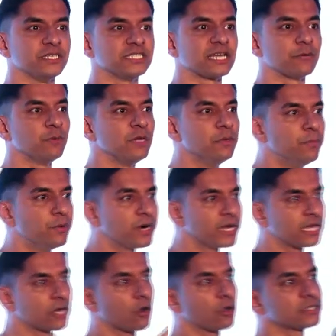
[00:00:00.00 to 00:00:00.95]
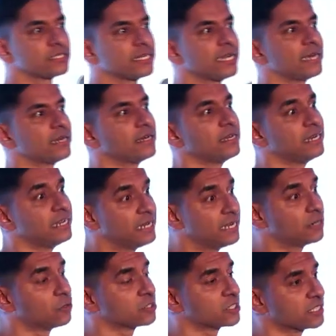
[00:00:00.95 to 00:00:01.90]
and we bring it all together in an
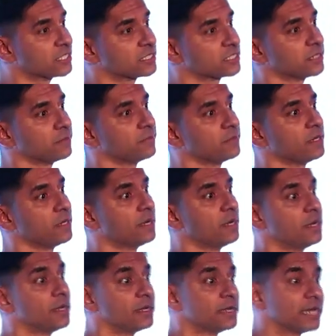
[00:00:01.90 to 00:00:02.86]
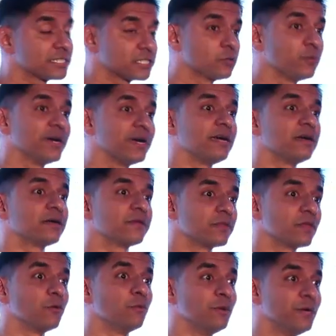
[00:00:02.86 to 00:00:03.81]
ecosystem, that's the way
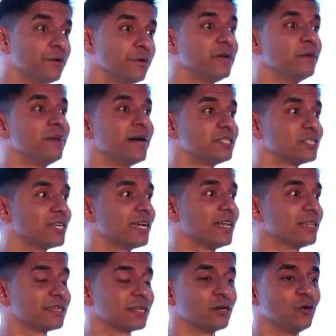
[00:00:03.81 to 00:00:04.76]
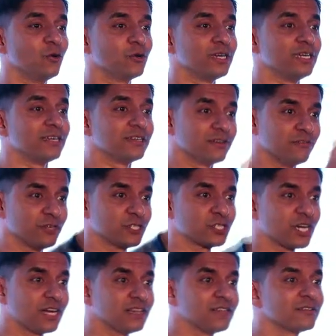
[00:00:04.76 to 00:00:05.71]
we reimagine health at GOQii.
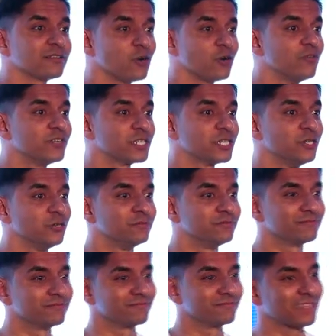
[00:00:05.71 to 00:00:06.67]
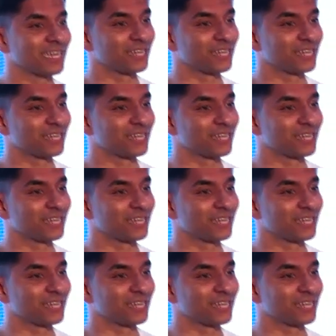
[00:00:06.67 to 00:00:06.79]
Vishal, over to you. Thank